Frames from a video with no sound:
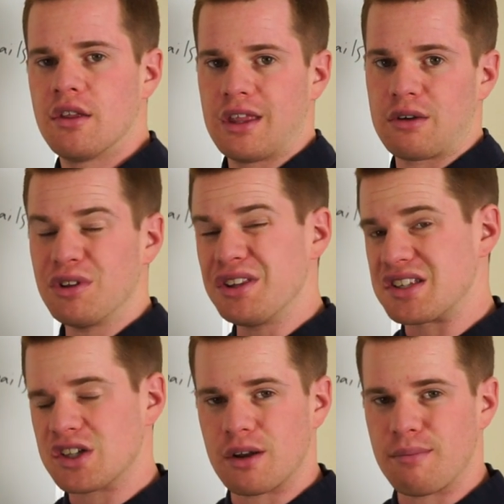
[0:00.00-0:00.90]
that really
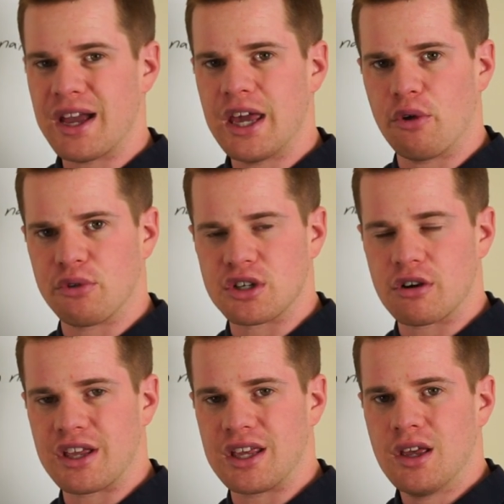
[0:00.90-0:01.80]
started my health
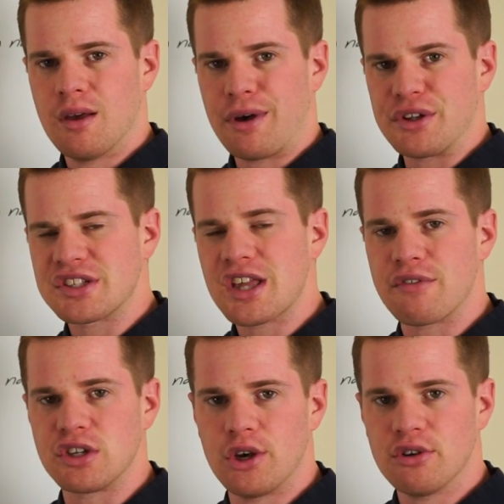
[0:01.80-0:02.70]
journey about
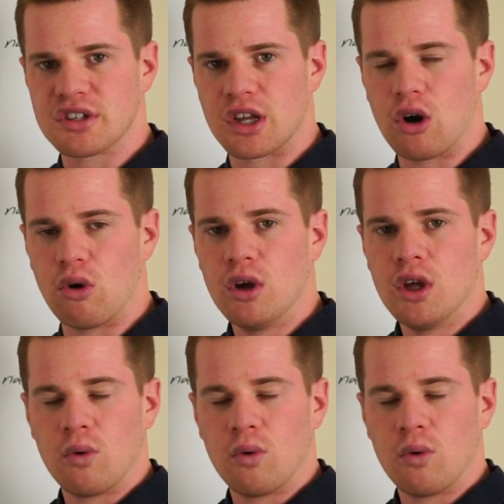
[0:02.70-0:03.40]
seven years ago